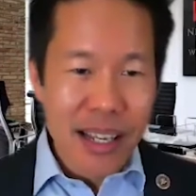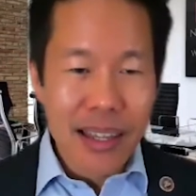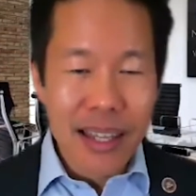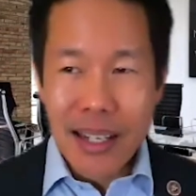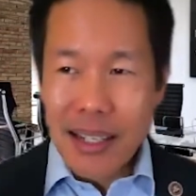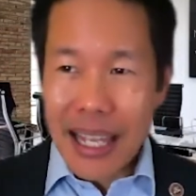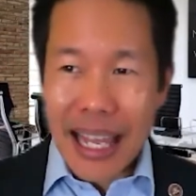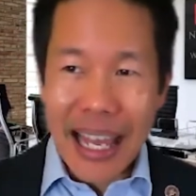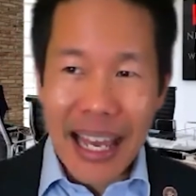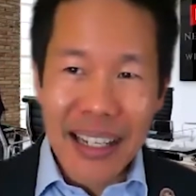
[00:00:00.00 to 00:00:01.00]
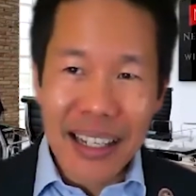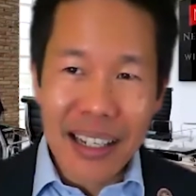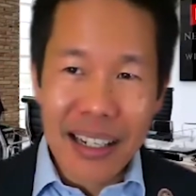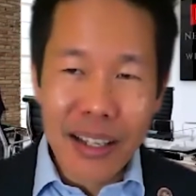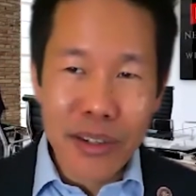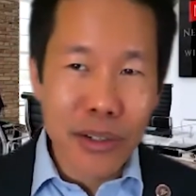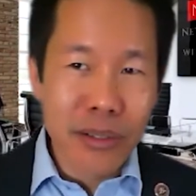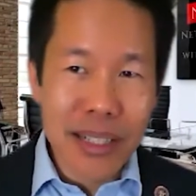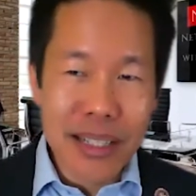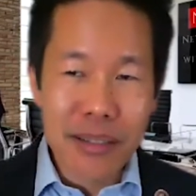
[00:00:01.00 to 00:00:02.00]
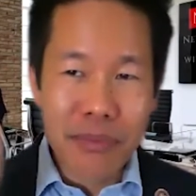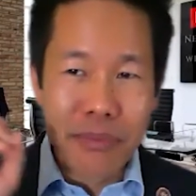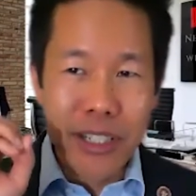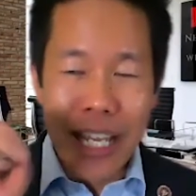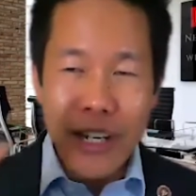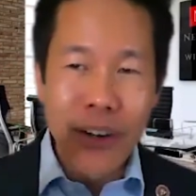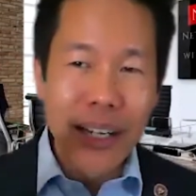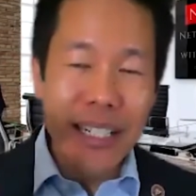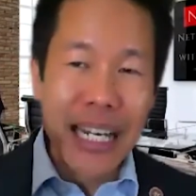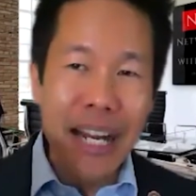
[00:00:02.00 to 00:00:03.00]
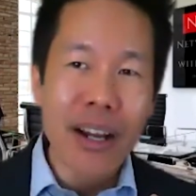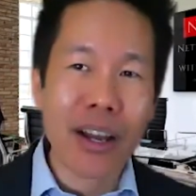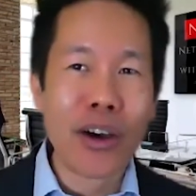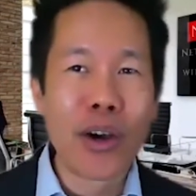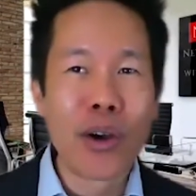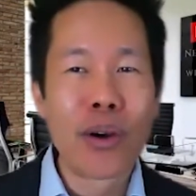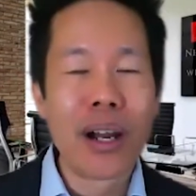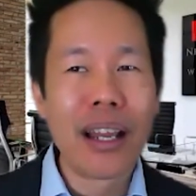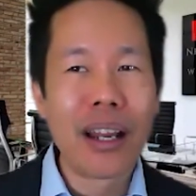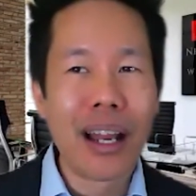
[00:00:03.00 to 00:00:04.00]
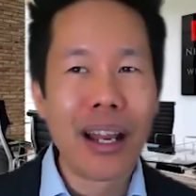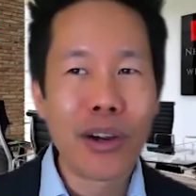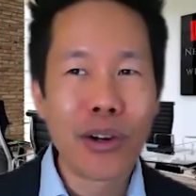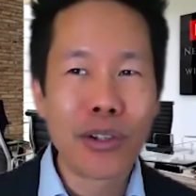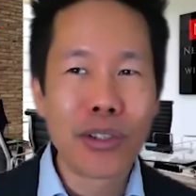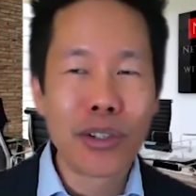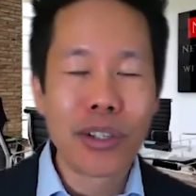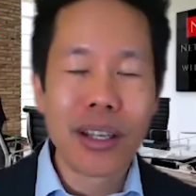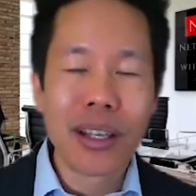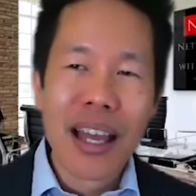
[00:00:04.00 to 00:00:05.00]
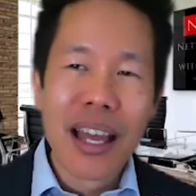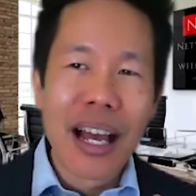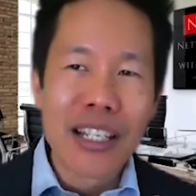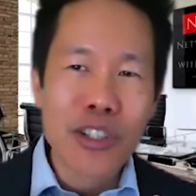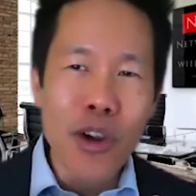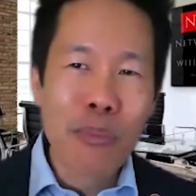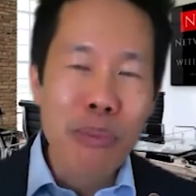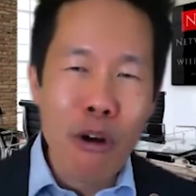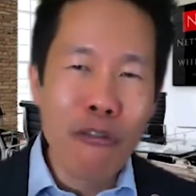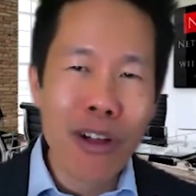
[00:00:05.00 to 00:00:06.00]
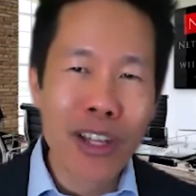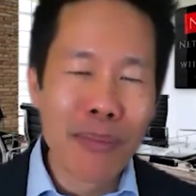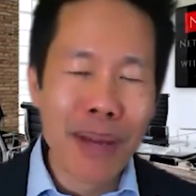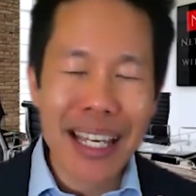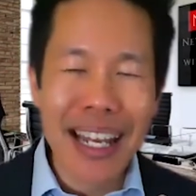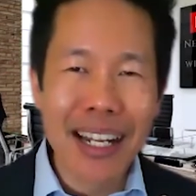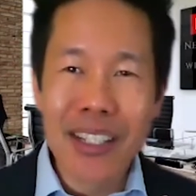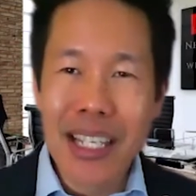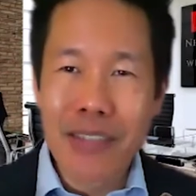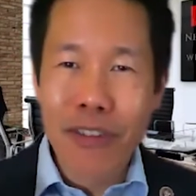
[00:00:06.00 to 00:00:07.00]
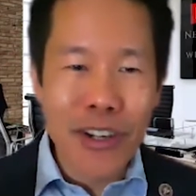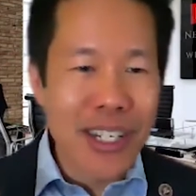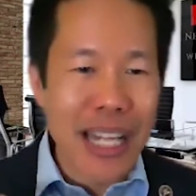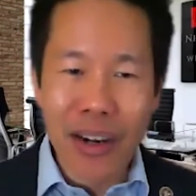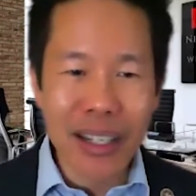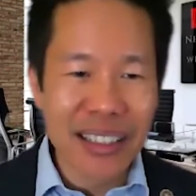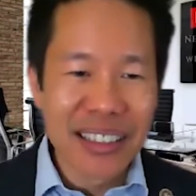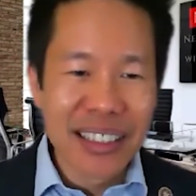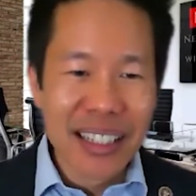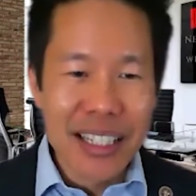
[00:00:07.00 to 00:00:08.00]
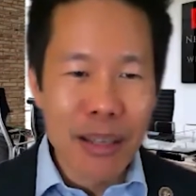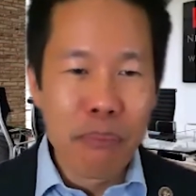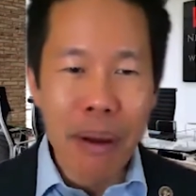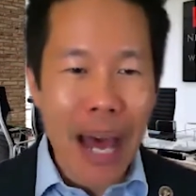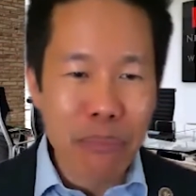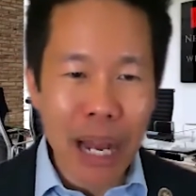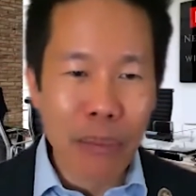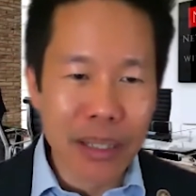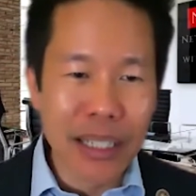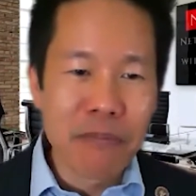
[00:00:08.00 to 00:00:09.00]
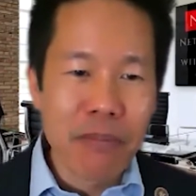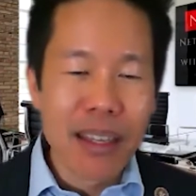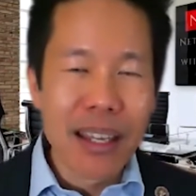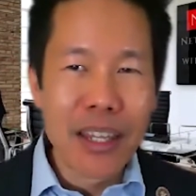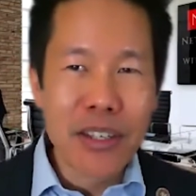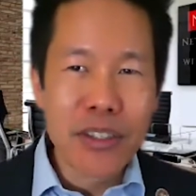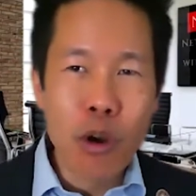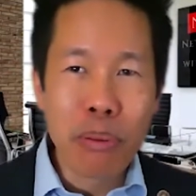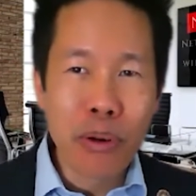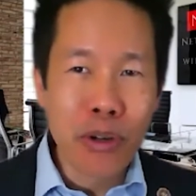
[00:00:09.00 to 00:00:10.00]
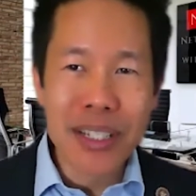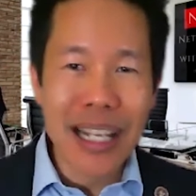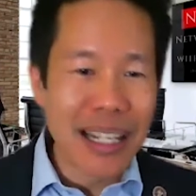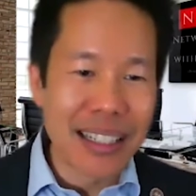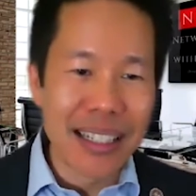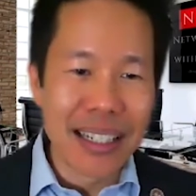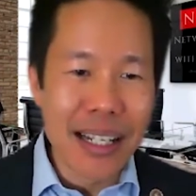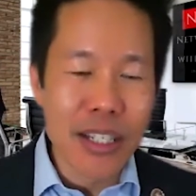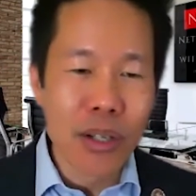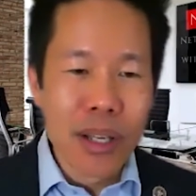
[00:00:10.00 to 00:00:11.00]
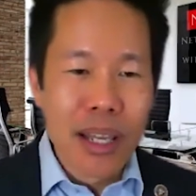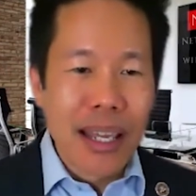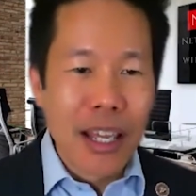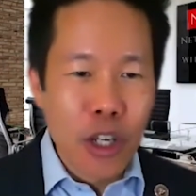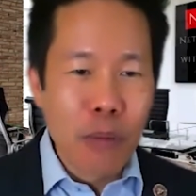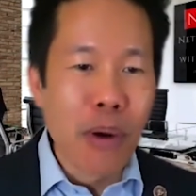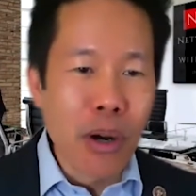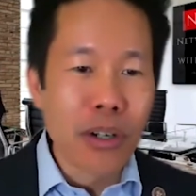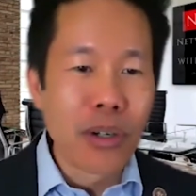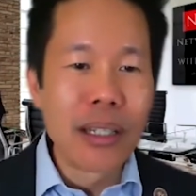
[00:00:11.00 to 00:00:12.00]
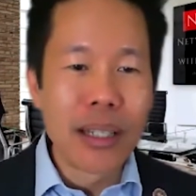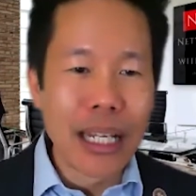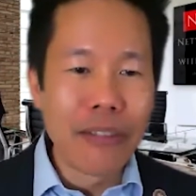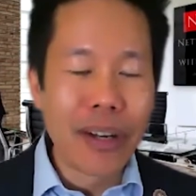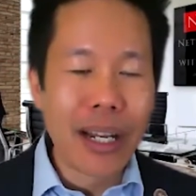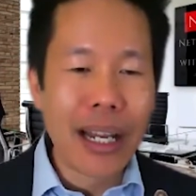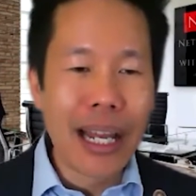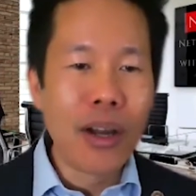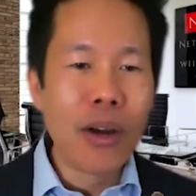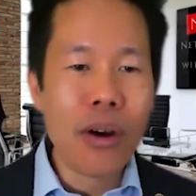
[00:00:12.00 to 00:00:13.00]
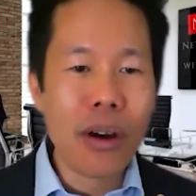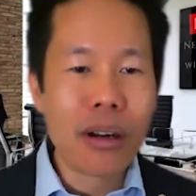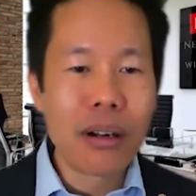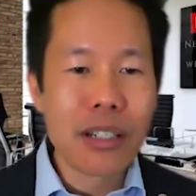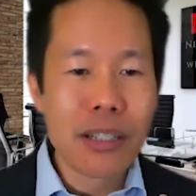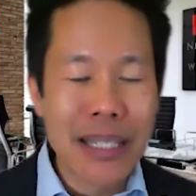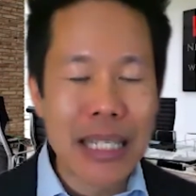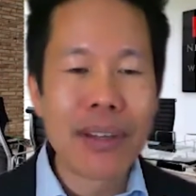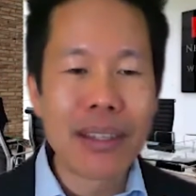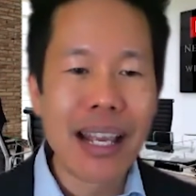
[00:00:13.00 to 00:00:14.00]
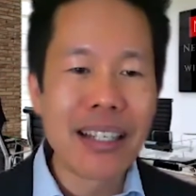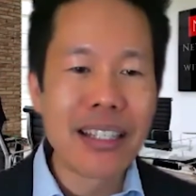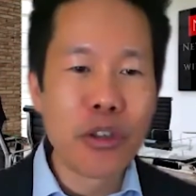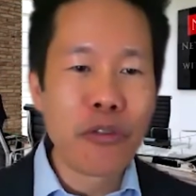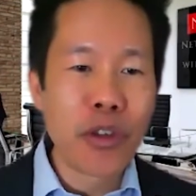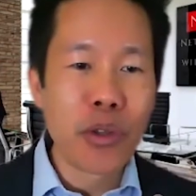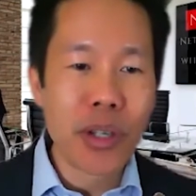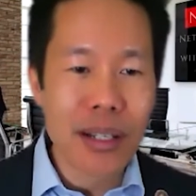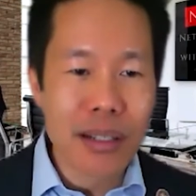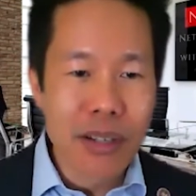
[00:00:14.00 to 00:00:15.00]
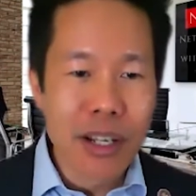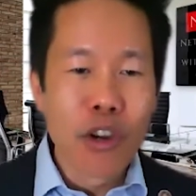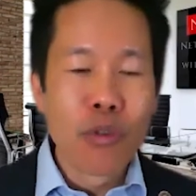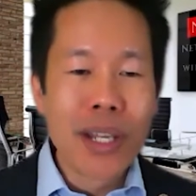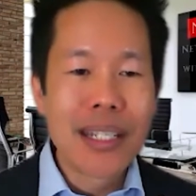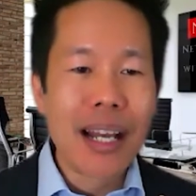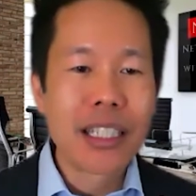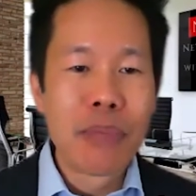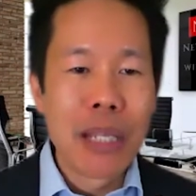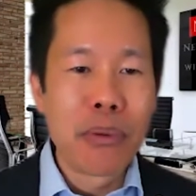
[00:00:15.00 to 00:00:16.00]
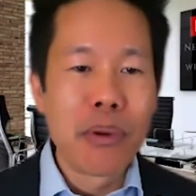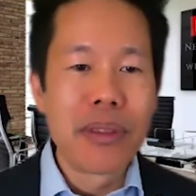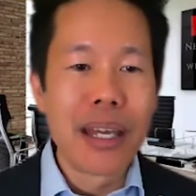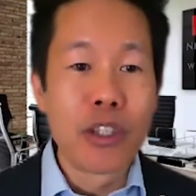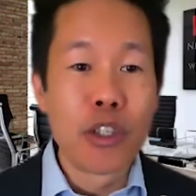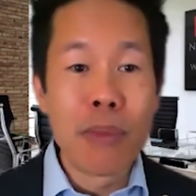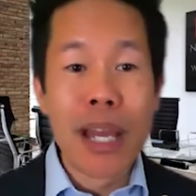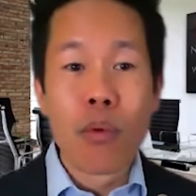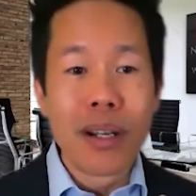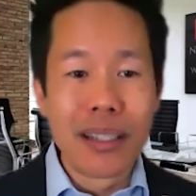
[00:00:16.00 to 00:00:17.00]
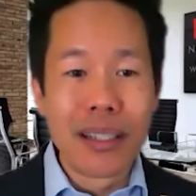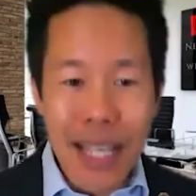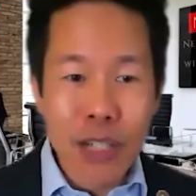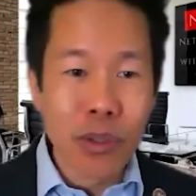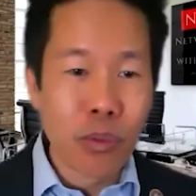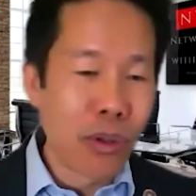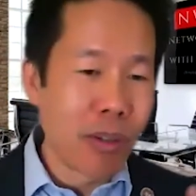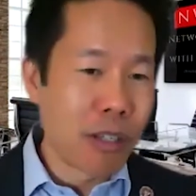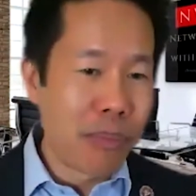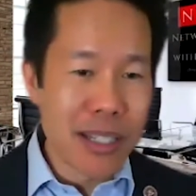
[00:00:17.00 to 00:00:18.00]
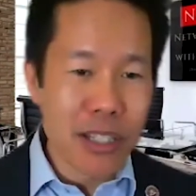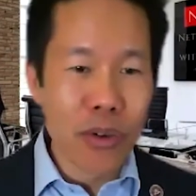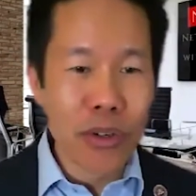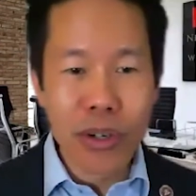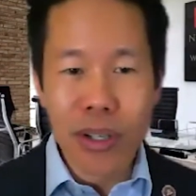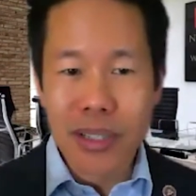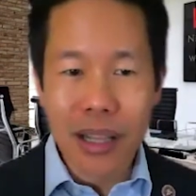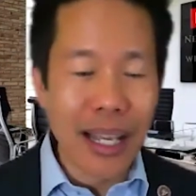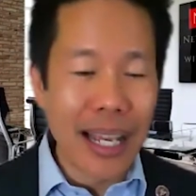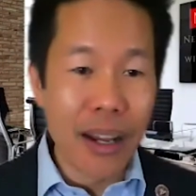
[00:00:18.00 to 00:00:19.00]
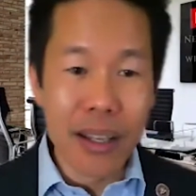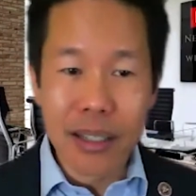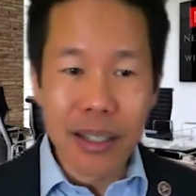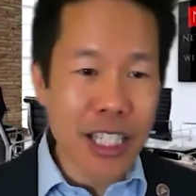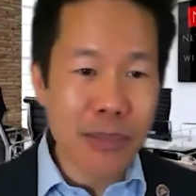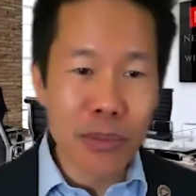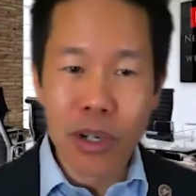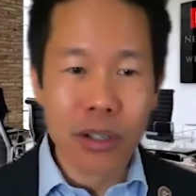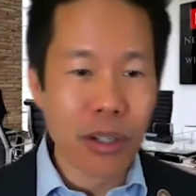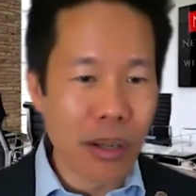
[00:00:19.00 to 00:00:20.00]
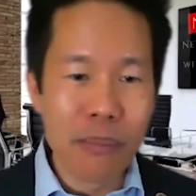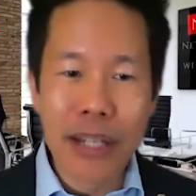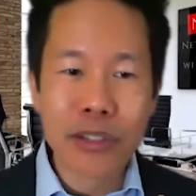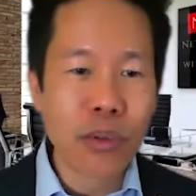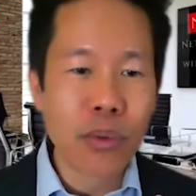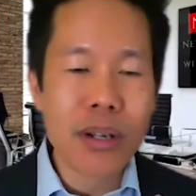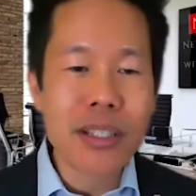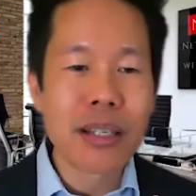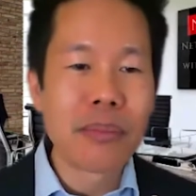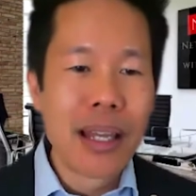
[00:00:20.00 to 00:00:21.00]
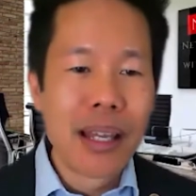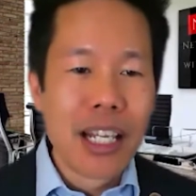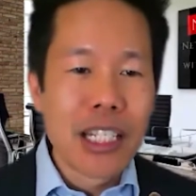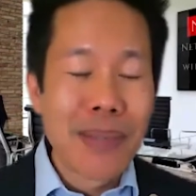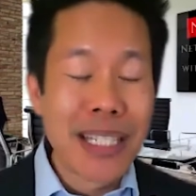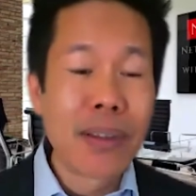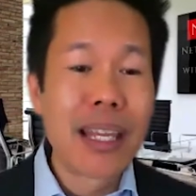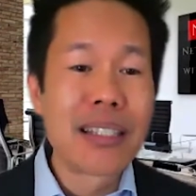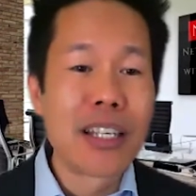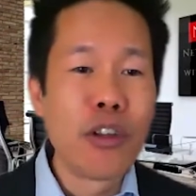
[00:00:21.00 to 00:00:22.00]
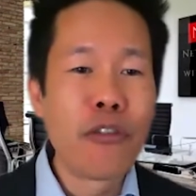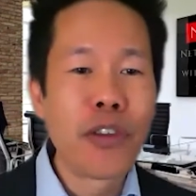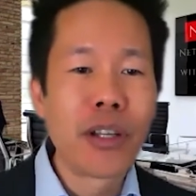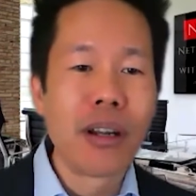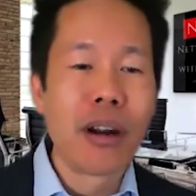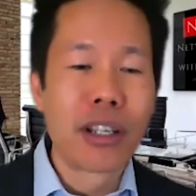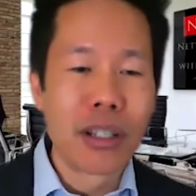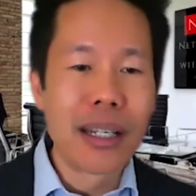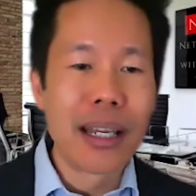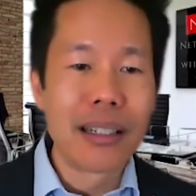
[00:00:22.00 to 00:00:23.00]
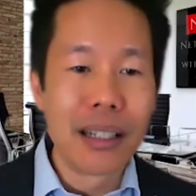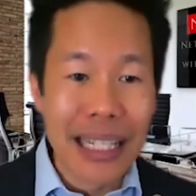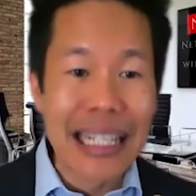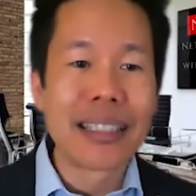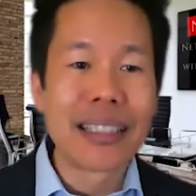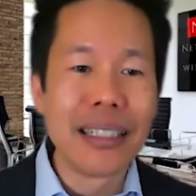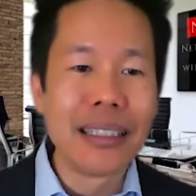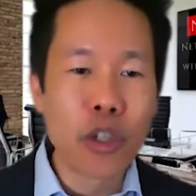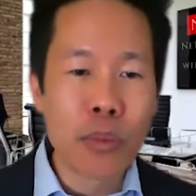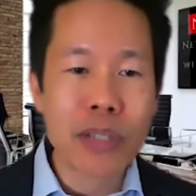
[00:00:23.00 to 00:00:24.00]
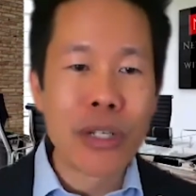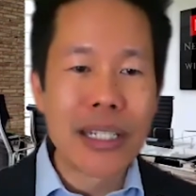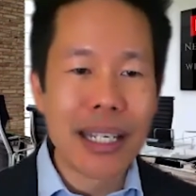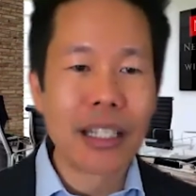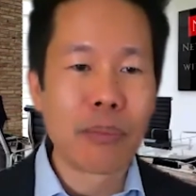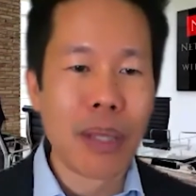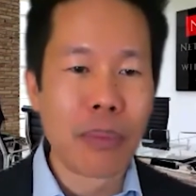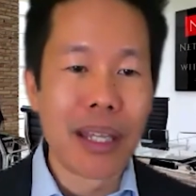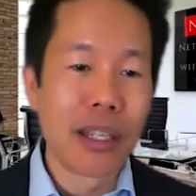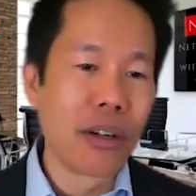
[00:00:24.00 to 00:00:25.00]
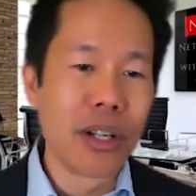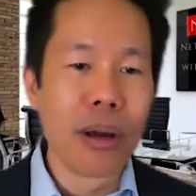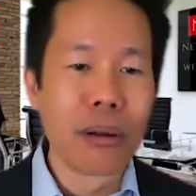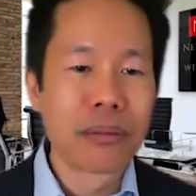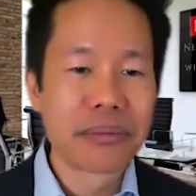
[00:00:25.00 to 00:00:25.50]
They just add another just generic. Oh, I heard you. I saw your profile. You might connect. It's just very generic. Some bot probably. And there's no personality in it. So in your book or in life, how are specific things that you feel you can reach out to people that you might want to engage with, whether as a business owner, as a client, a customer, a mentor? What are some specific things that you feel are good at LinkedIn in terms of reaching out to people that you don't know?